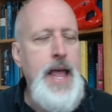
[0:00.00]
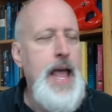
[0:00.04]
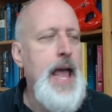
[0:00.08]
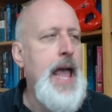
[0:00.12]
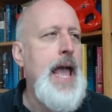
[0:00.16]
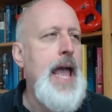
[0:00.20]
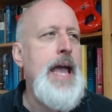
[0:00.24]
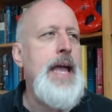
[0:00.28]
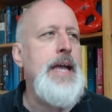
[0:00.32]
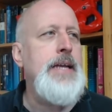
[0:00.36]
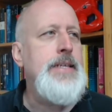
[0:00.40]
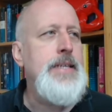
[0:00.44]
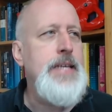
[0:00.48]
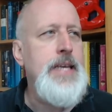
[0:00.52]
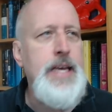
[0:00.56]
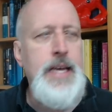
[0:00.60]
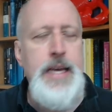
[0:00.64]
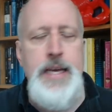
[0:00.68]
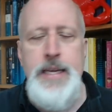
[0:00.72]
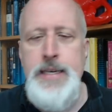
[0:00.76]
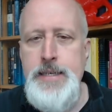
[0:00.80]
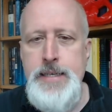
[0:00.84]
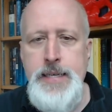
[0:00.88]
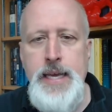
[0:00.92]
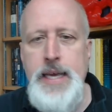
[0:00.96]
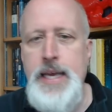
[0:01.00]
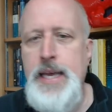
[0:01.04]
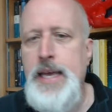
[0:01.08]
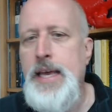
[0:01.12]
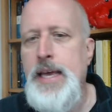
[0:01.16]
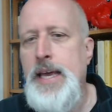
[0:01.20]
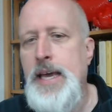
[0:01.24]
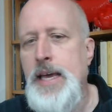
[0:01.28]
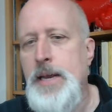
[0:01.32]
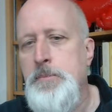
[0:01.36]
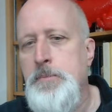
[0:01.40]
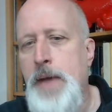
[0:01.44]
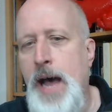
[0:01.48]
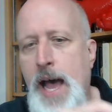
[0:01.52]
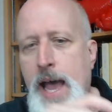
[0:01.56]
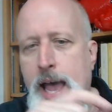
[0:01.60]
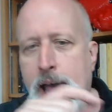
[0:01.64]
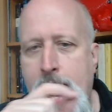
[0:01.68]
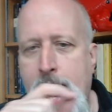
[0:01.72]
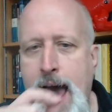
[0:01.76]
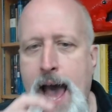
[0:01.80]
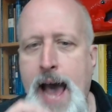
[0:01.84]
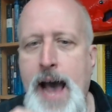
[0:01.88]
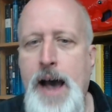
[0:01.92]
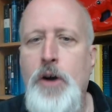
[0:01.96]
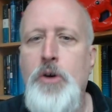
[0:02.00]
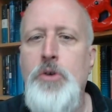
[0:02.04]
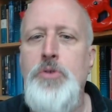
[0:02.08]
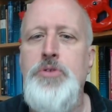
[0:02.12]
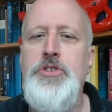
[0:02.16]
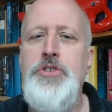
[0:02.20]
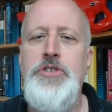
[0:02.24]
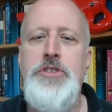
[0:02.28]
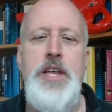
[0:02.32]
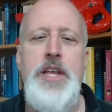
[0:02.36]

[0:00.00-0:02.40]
AT&T in my house,